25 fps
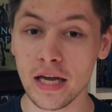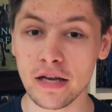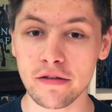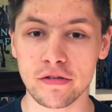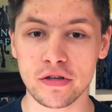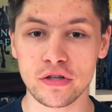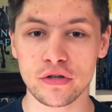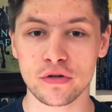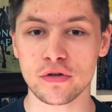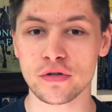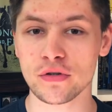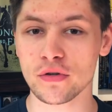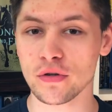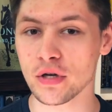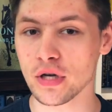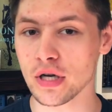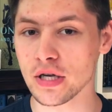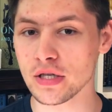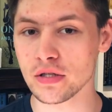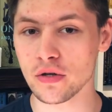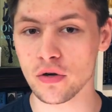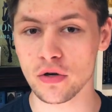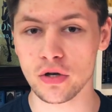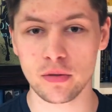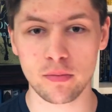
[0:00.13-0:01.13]
adventurers, so today
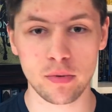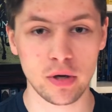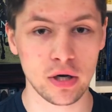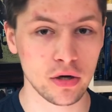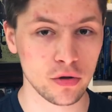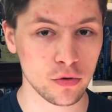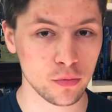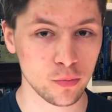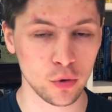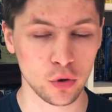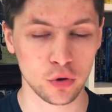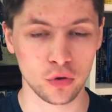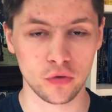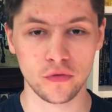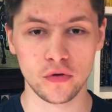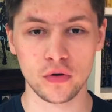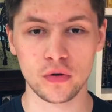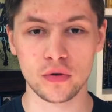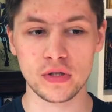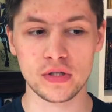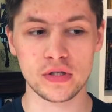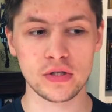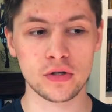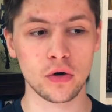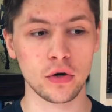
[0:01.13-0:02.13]
is going to be another book review.
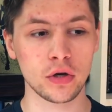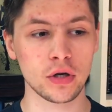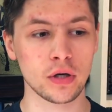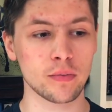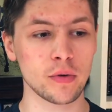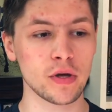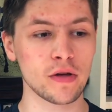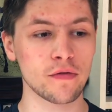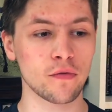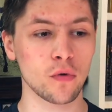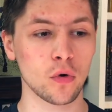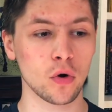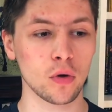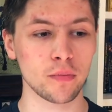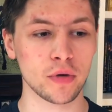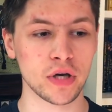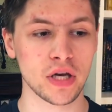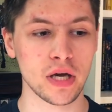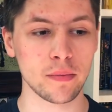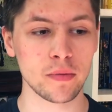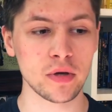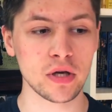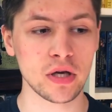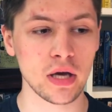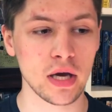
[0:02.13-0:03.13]
This is going to be for
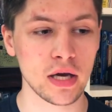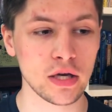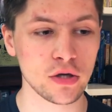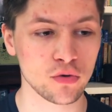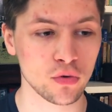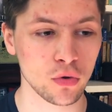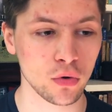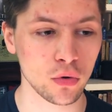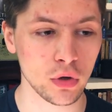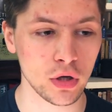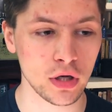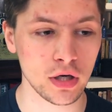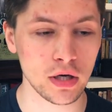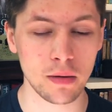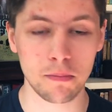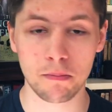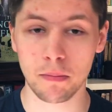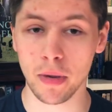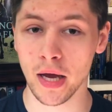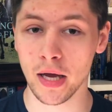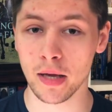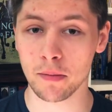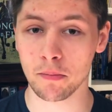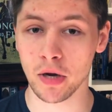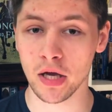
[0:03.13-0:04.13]
Becoming a Druid
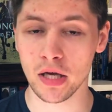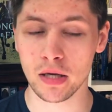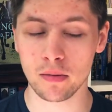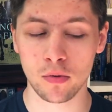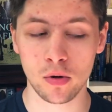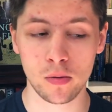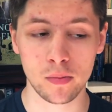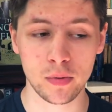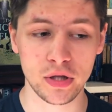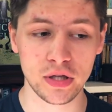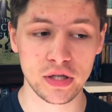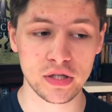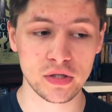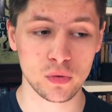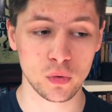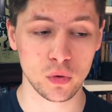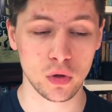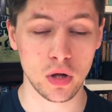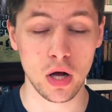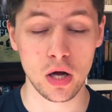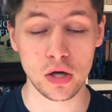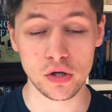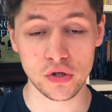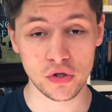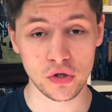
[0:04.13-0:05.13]
by Mike Mollman.
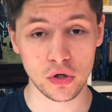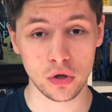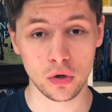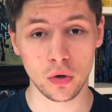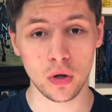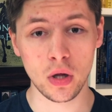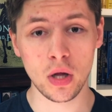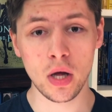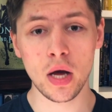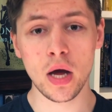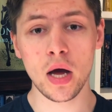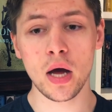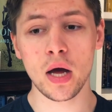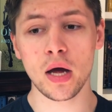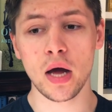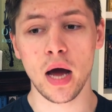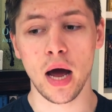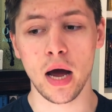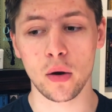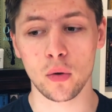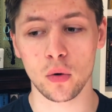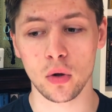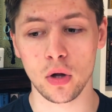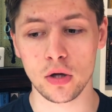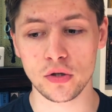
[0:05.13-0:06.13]
I
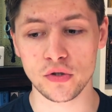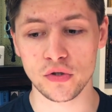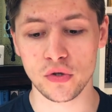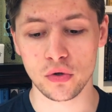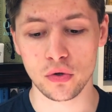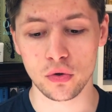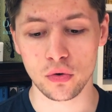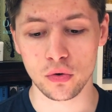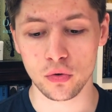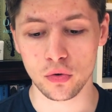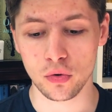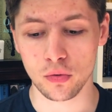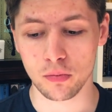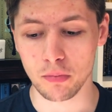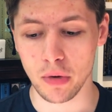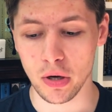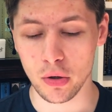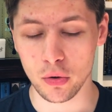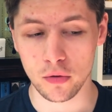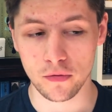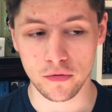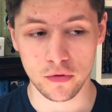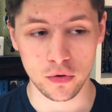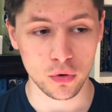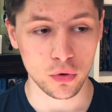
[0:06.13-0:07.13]
will also do my
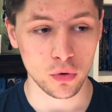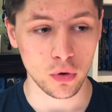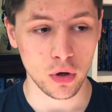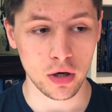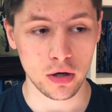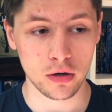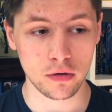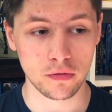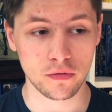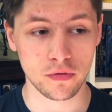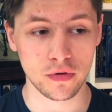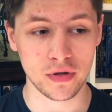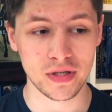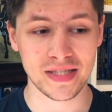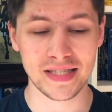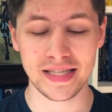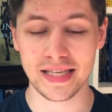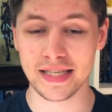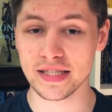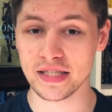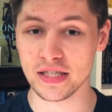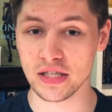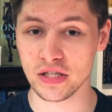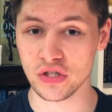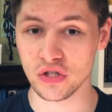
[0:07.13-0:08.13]
review of
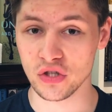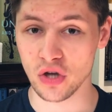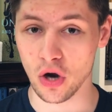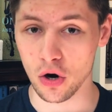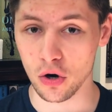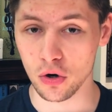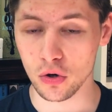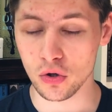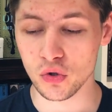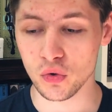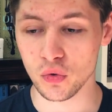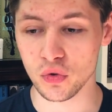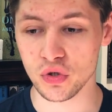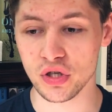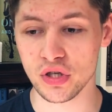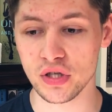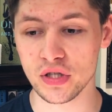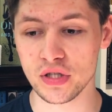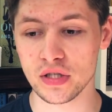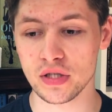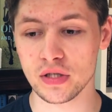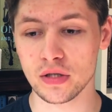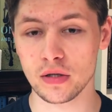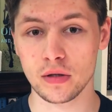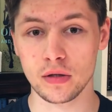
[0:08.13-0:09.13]
Sins and Sorrows, which
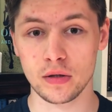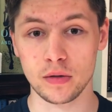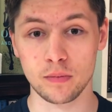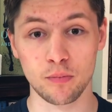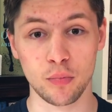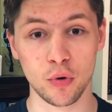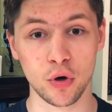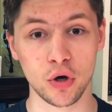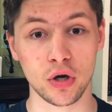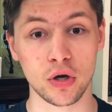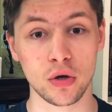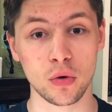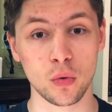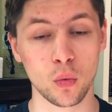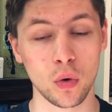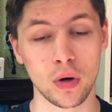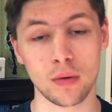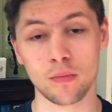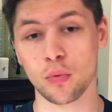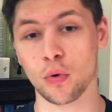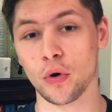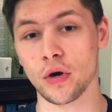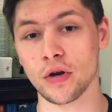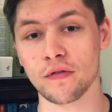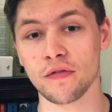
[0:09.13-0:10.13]
is book
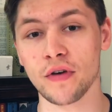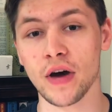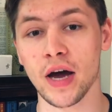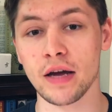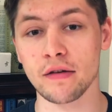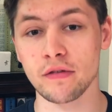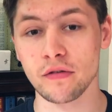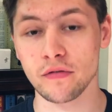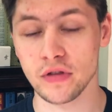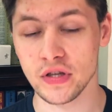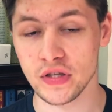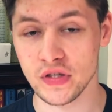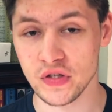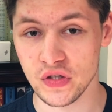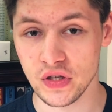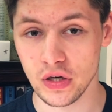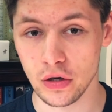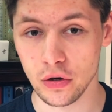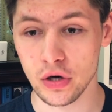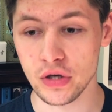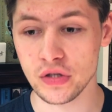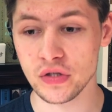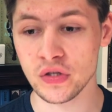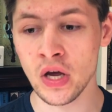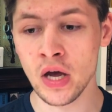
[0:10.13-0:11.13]
1.5 of this
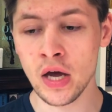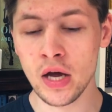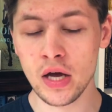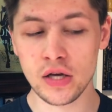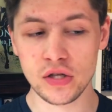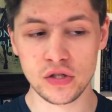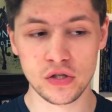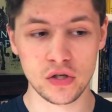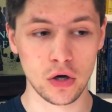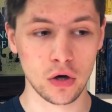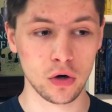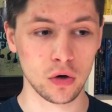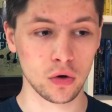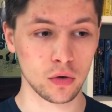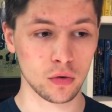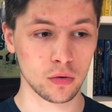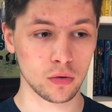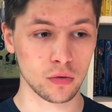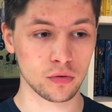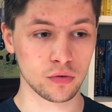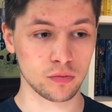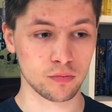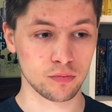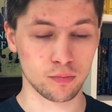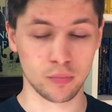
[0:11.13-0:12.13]
series. So
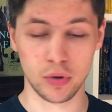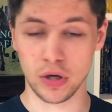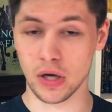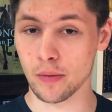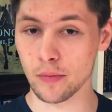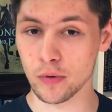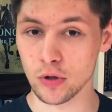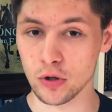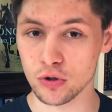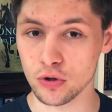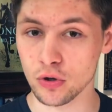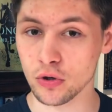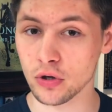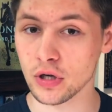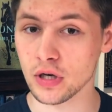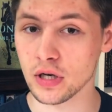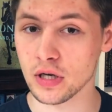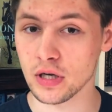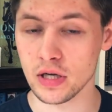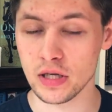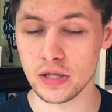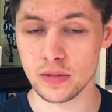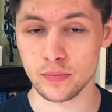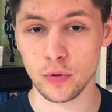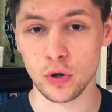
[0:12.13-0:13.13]
Becoming a Druid
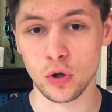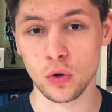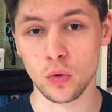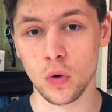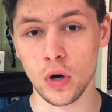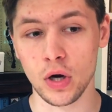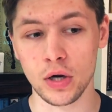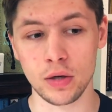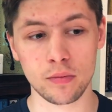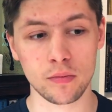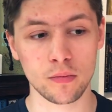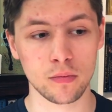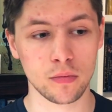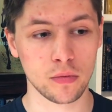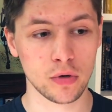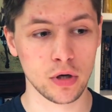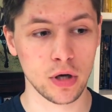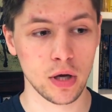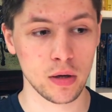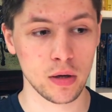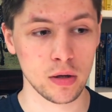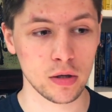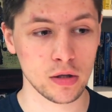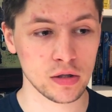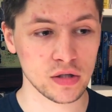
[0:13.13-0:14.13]
is book 1,
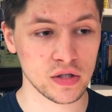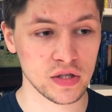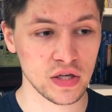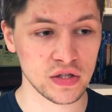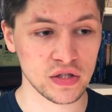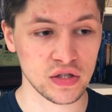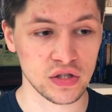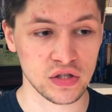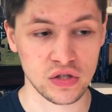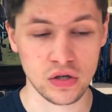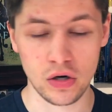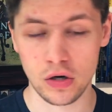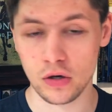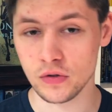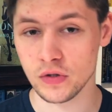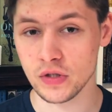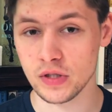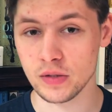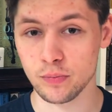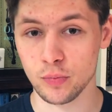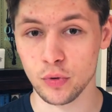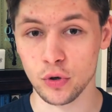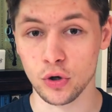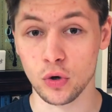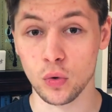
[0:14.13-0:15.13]
Sins and Sorrows is
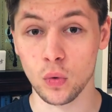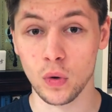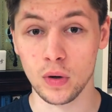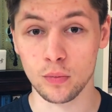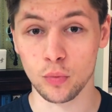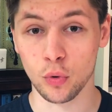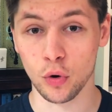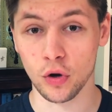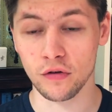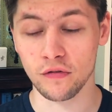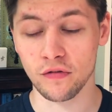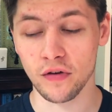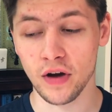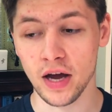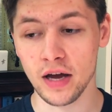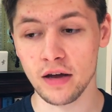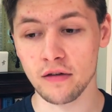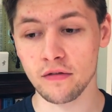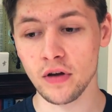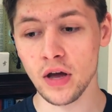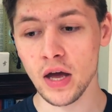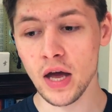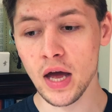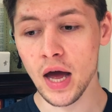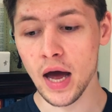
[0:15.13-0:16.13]
book 1.5.
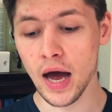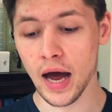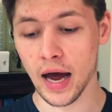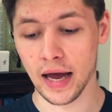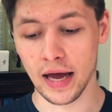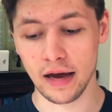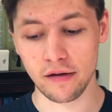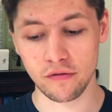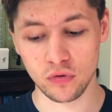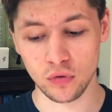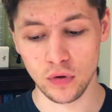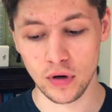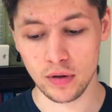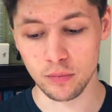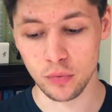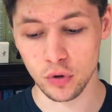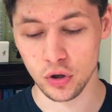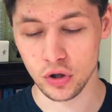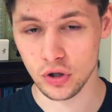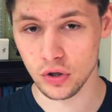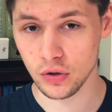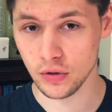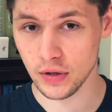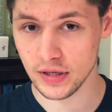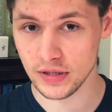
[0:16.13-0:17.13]
I haven't read book
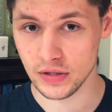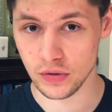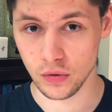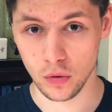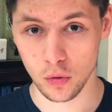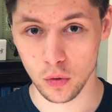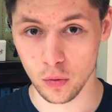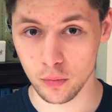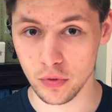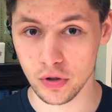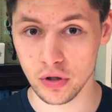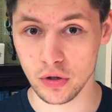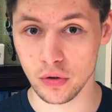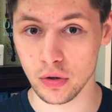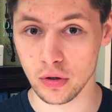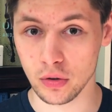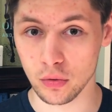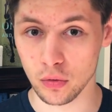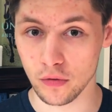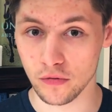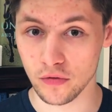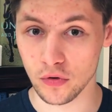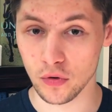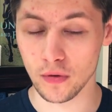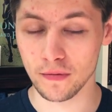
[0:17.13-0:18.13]
2 yet, so I won't be doing a
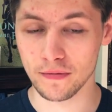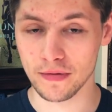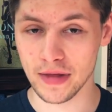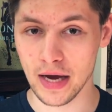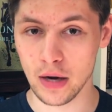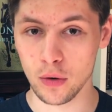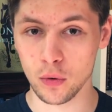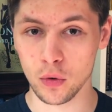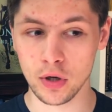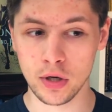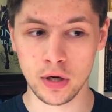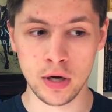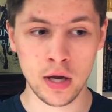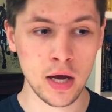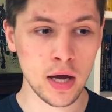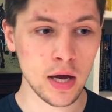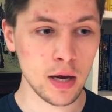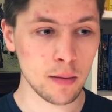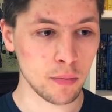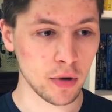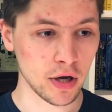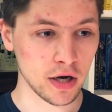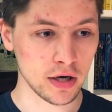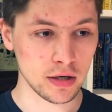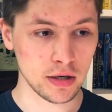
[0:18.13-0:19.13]
review of that one,
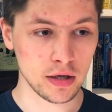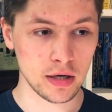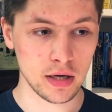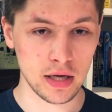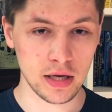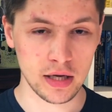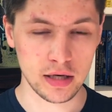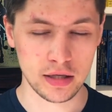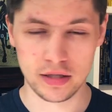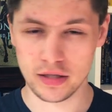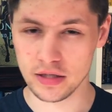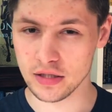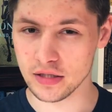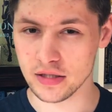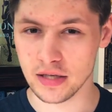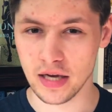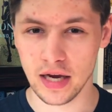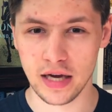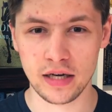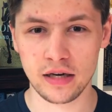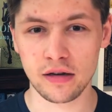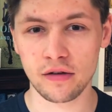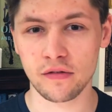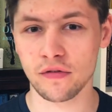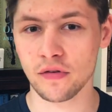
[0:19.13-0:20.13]
but
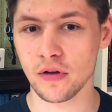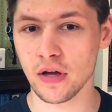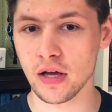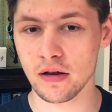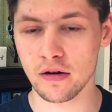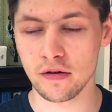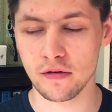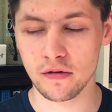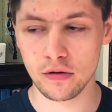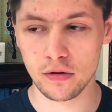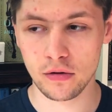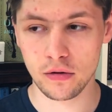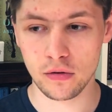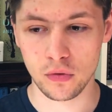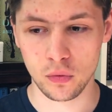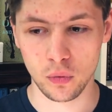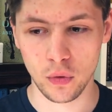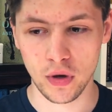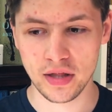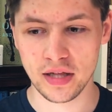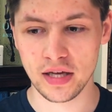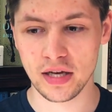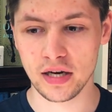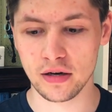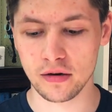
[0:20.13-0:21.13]
the way
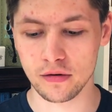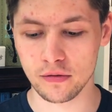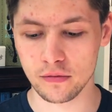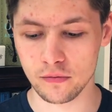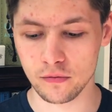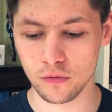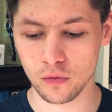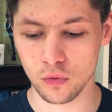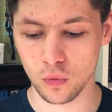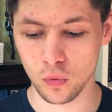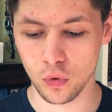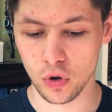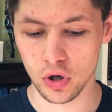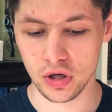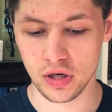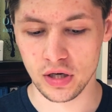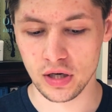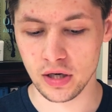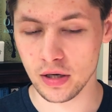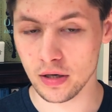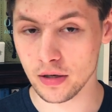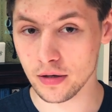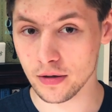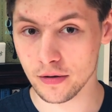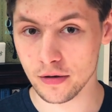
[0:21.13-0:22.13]
that it worked
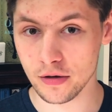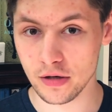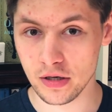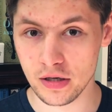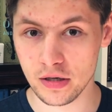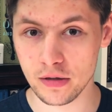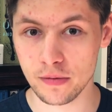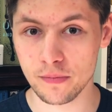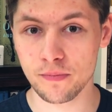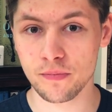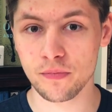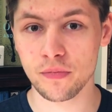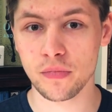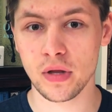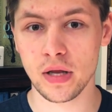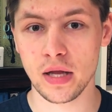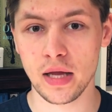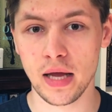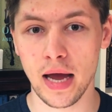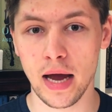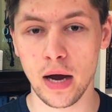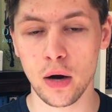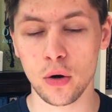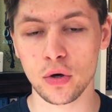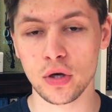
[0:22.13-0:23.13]

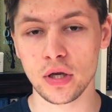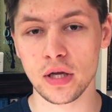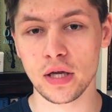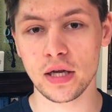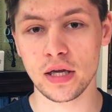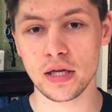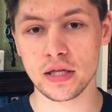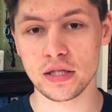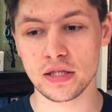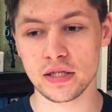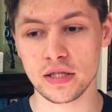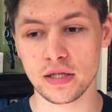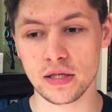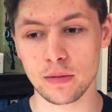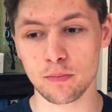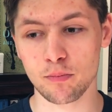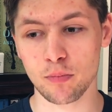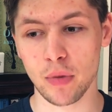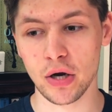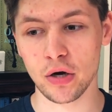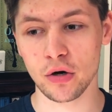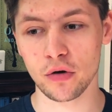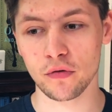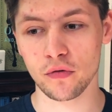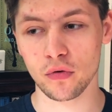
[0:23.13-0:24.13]
out, it's
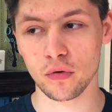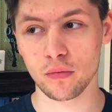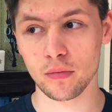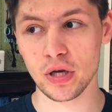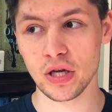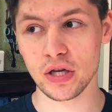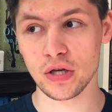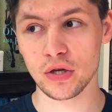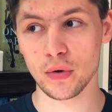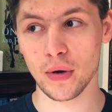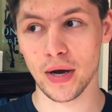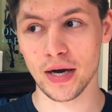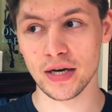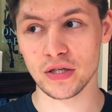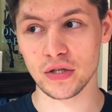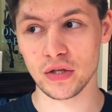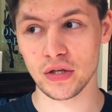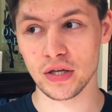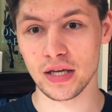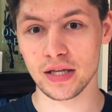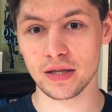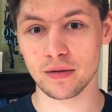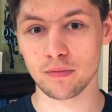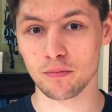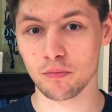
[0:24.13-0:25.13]
better for me to actually
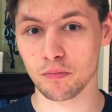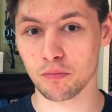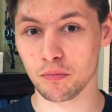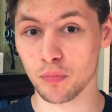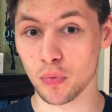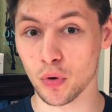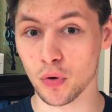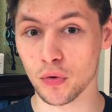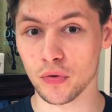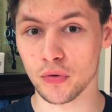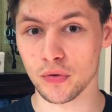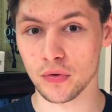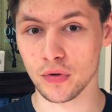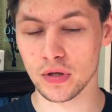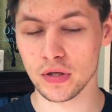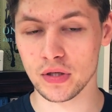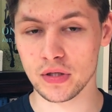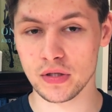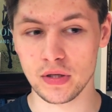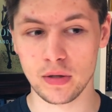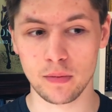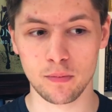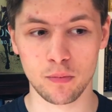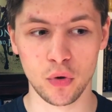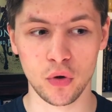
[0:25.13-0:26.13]
get both
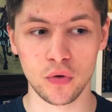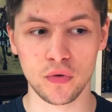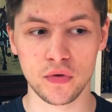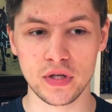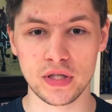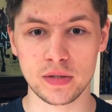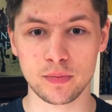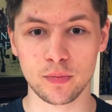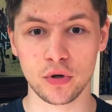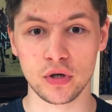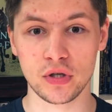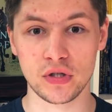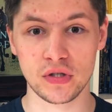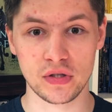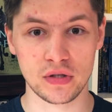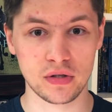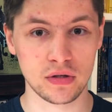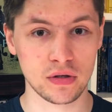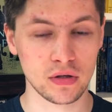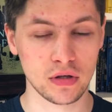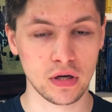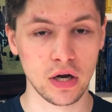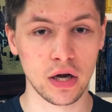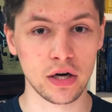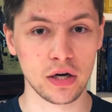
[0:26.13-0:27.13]
these books
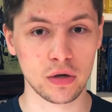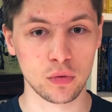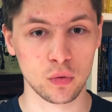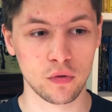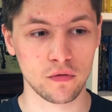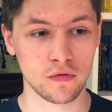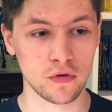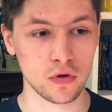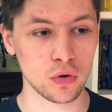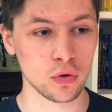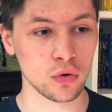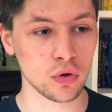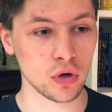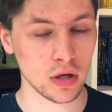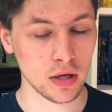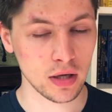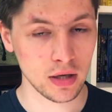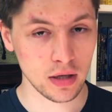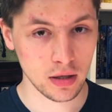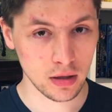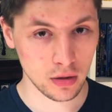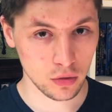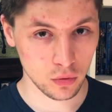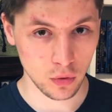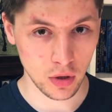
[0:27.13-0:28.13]
done and reviewed
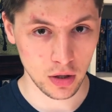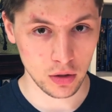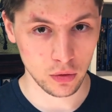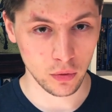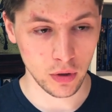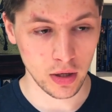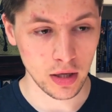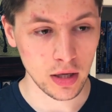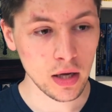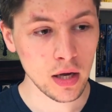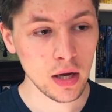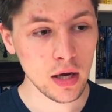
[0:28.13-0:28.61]
right away.